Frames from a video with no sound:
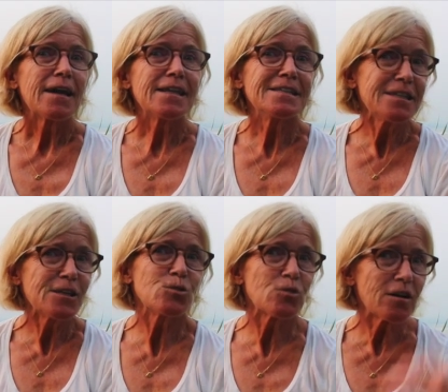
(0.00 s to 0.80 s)
and here
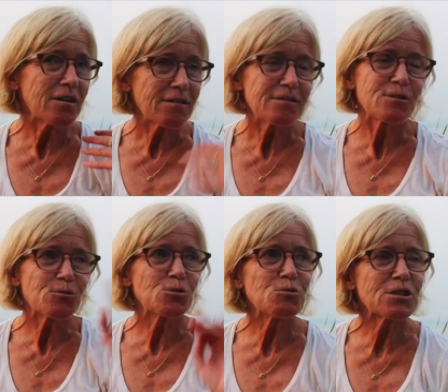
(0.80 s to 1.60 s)
you you
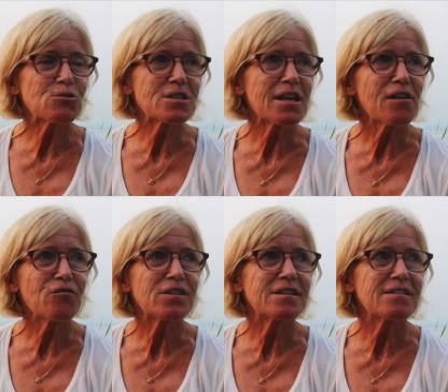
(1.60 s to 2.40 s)
do it yourself,
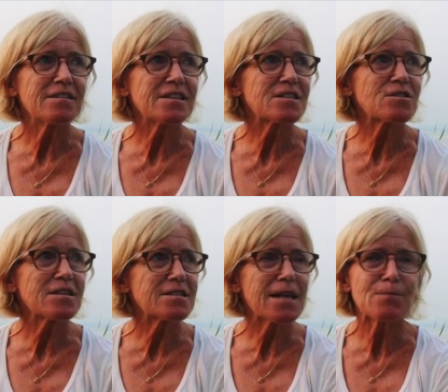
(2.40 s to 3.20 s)
and it's
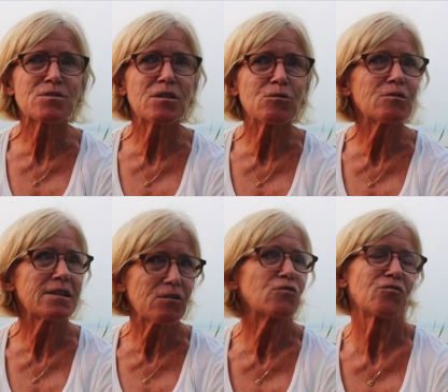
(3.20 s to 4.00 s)
it's
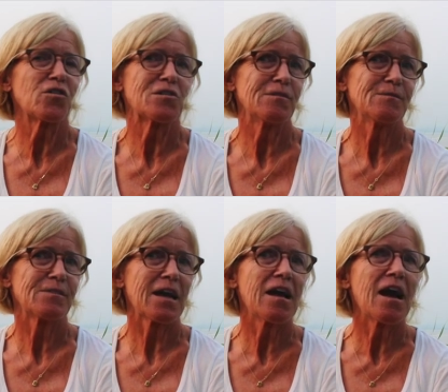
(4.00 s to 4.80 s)
absolutely good fun.
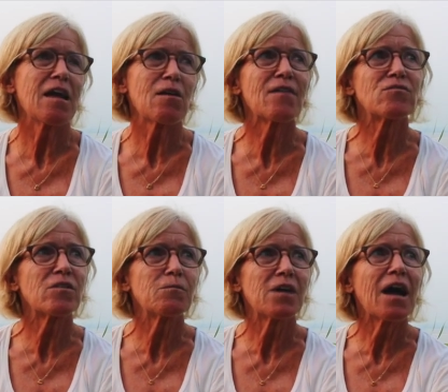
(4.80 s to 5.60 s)
I, I have
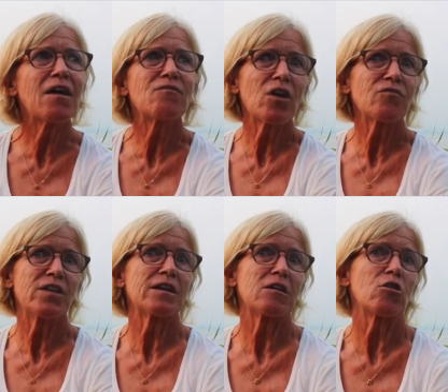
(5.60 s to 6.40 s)
I have loved
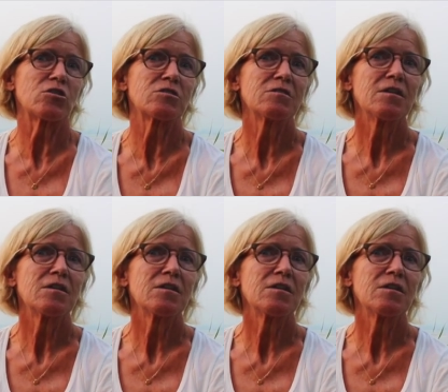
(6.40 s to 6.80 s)
that a lot.